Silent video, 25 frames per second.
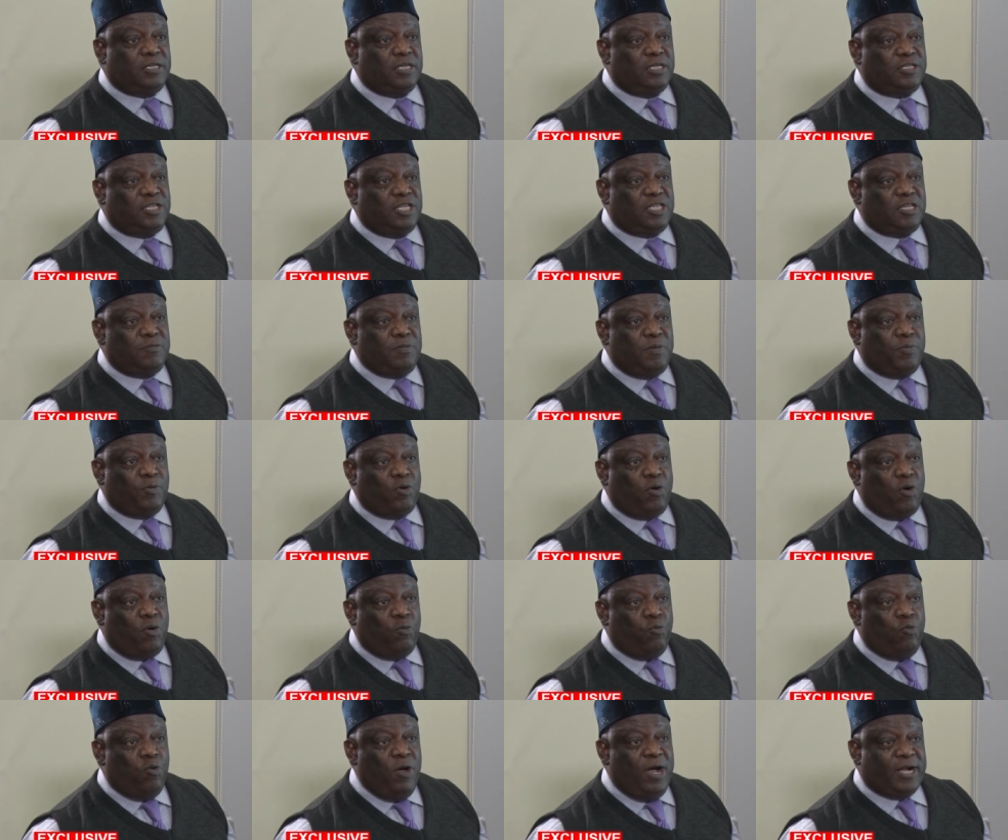teaching
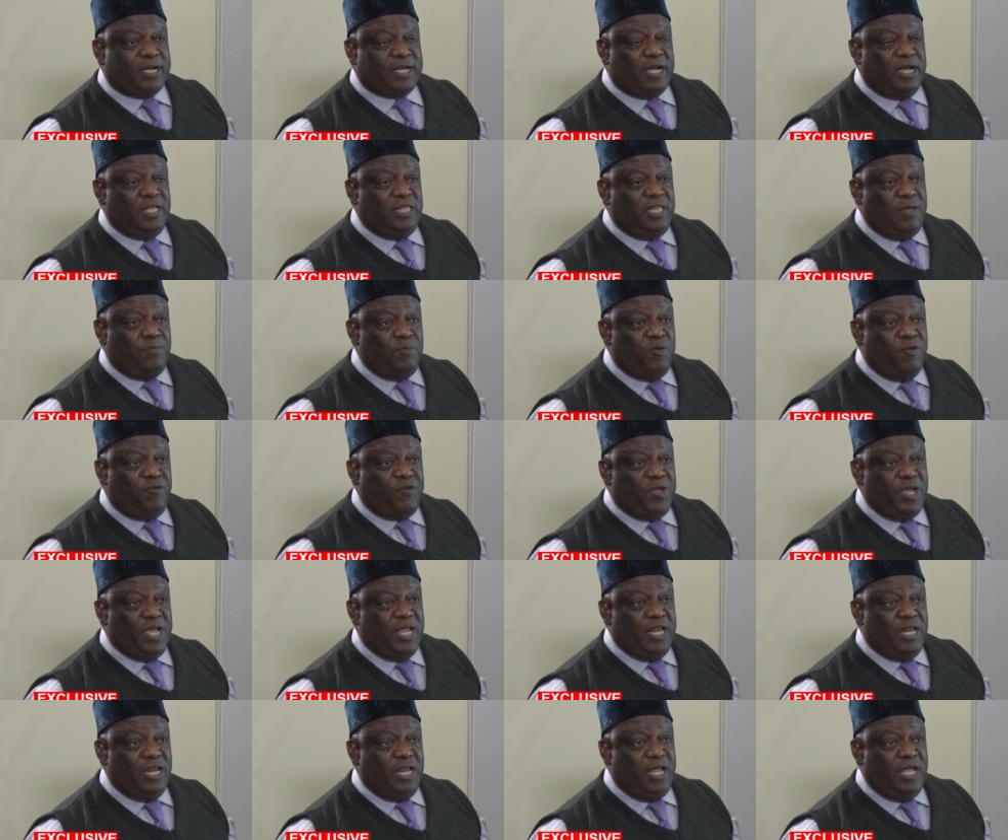people work in the
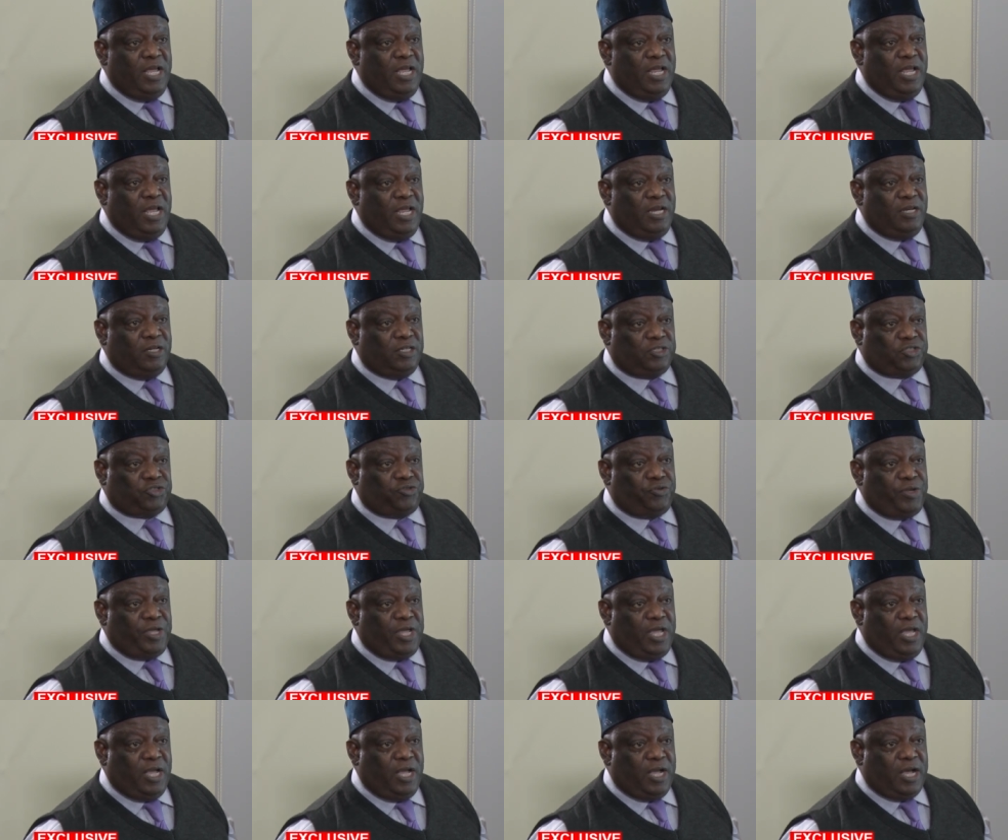movie
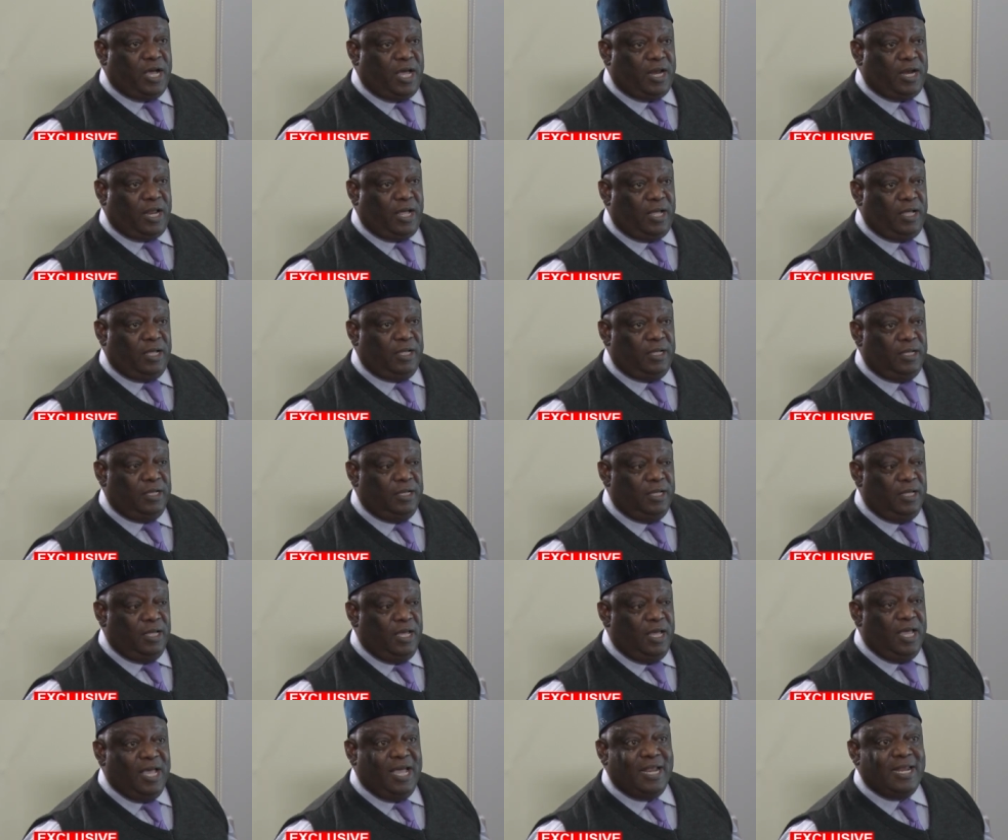industry in Ghana,
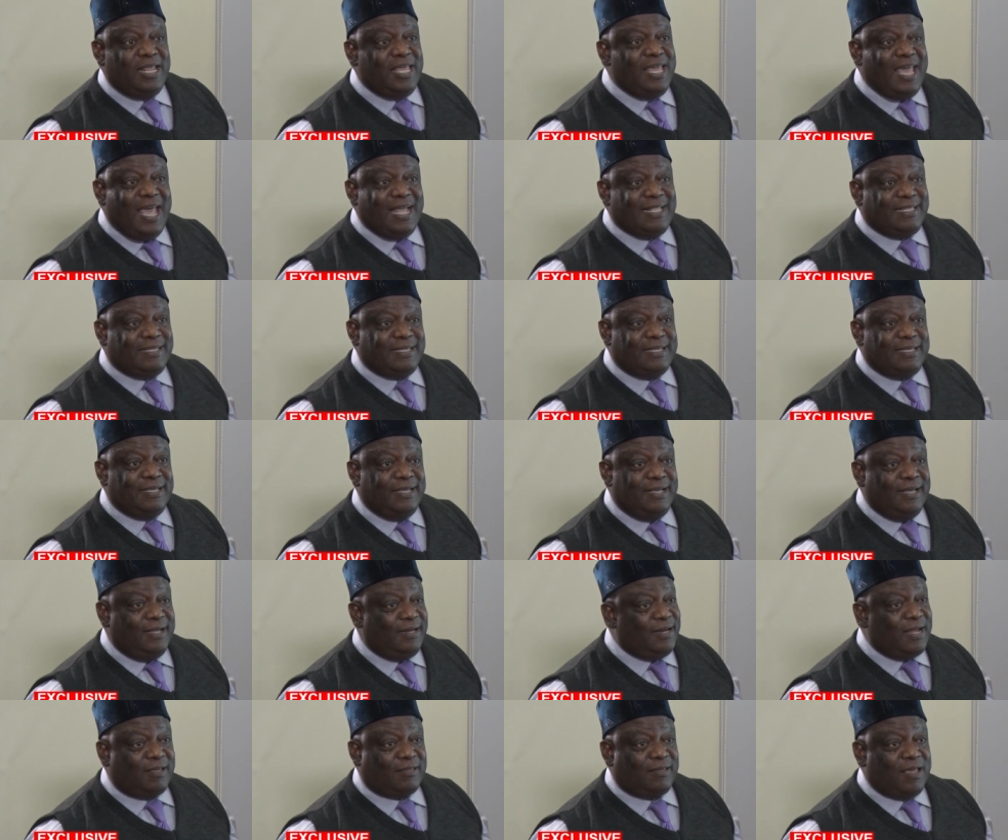and yet
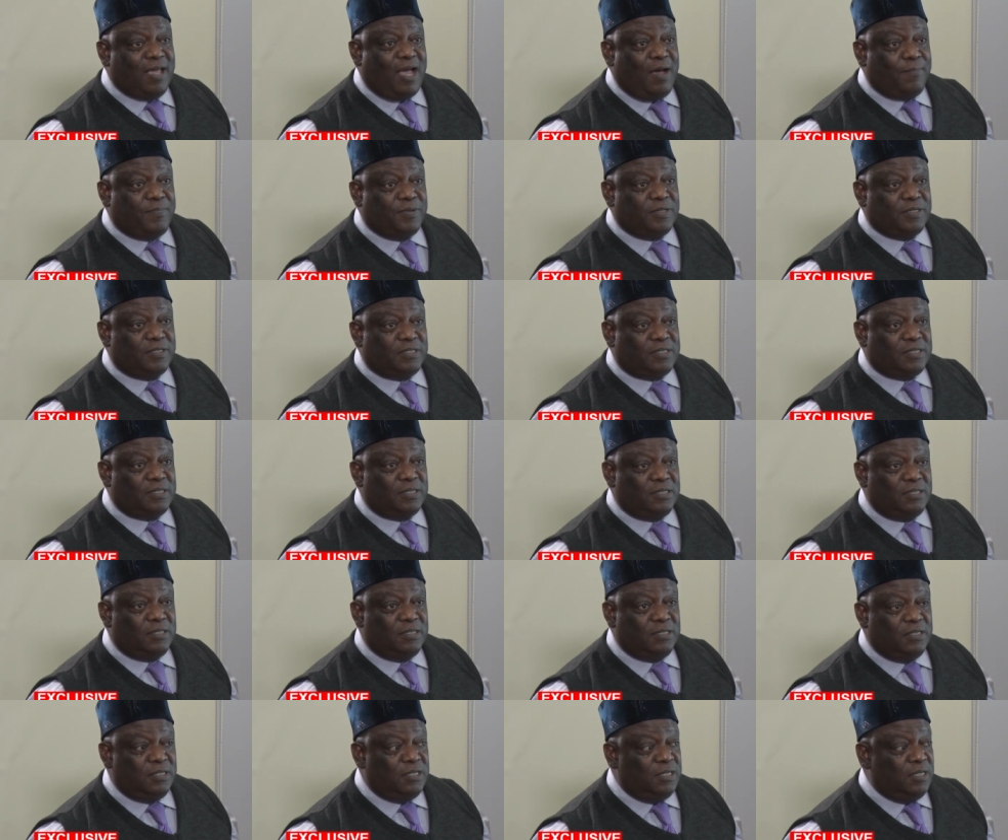nothing happens.
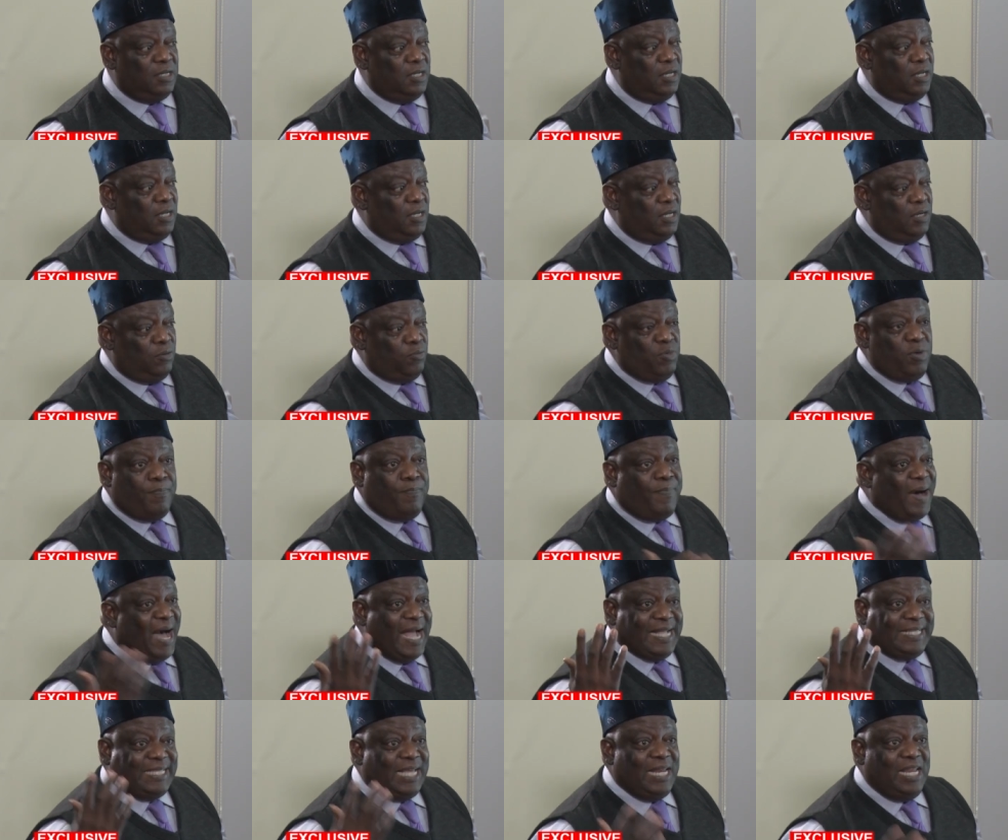We
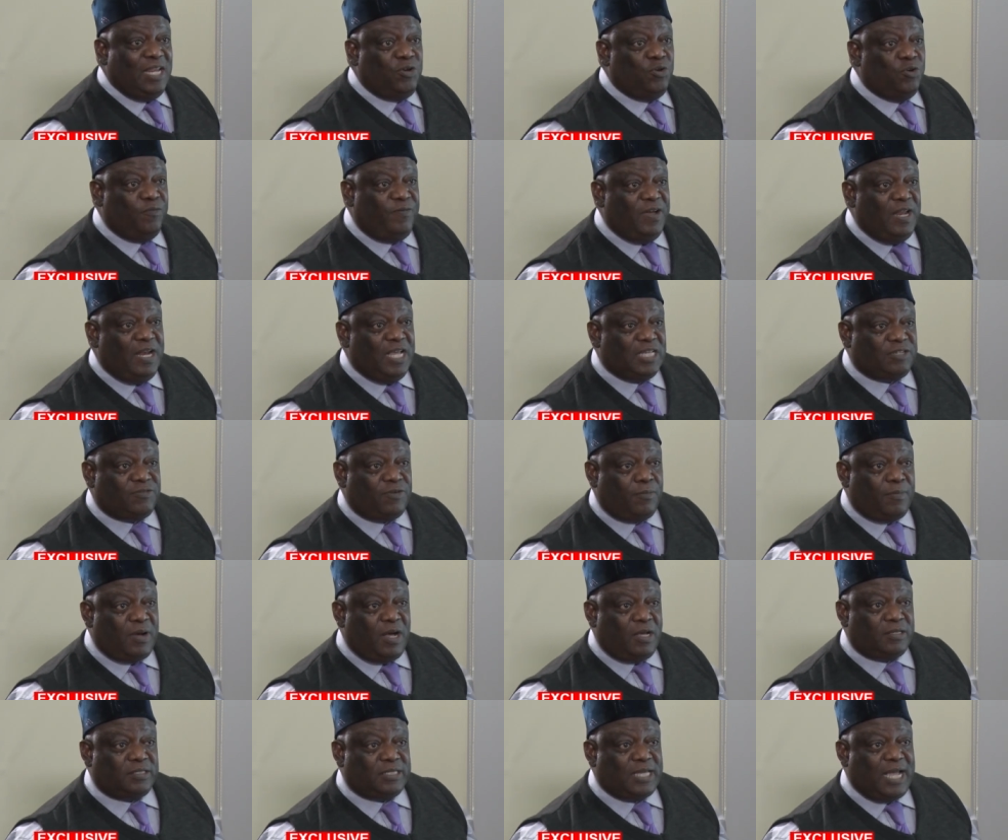buy telenovelas
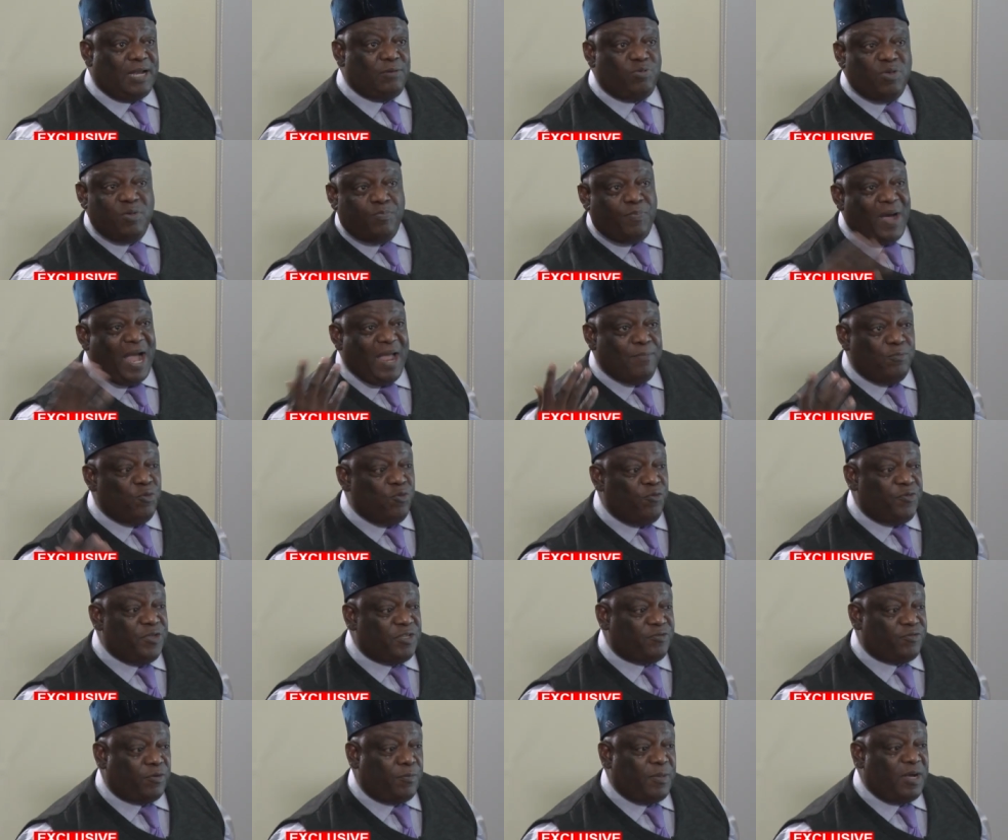from outside, we buy
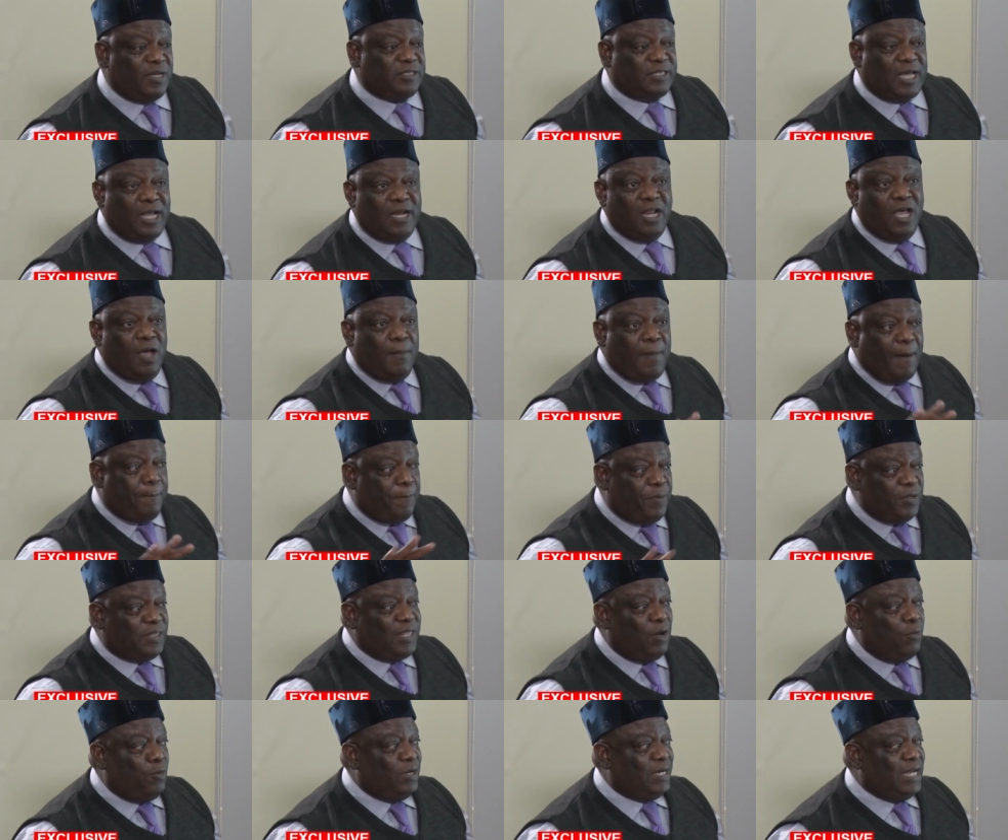movies from outside, but
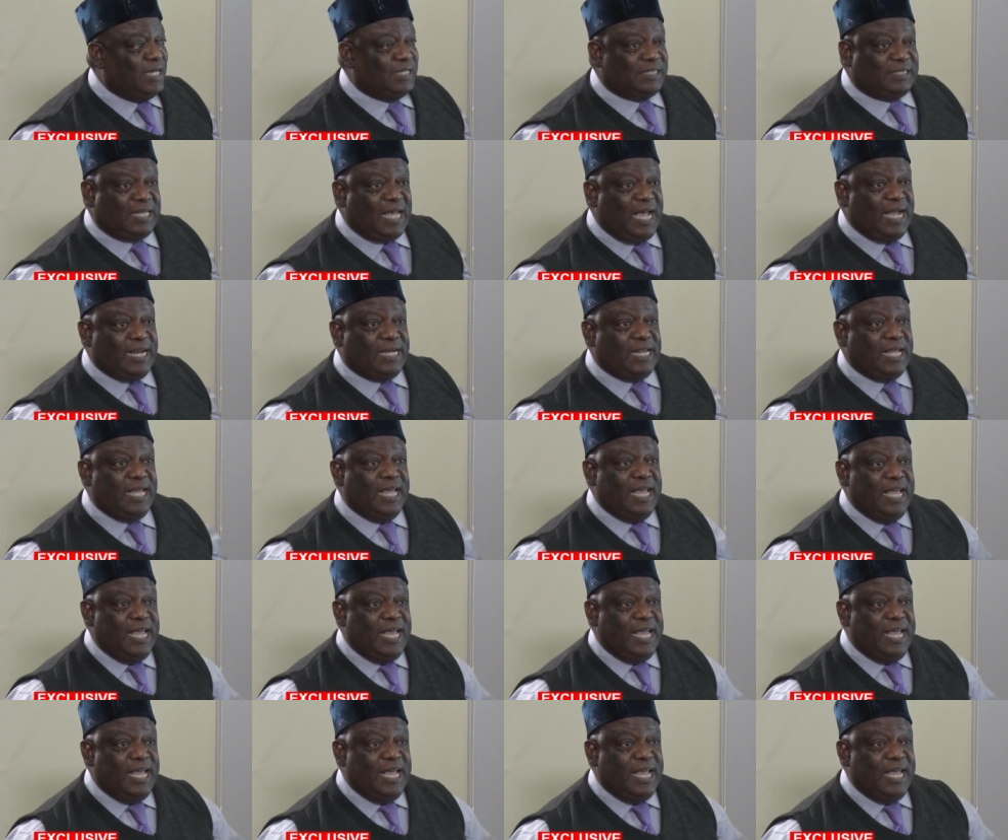put that one aside.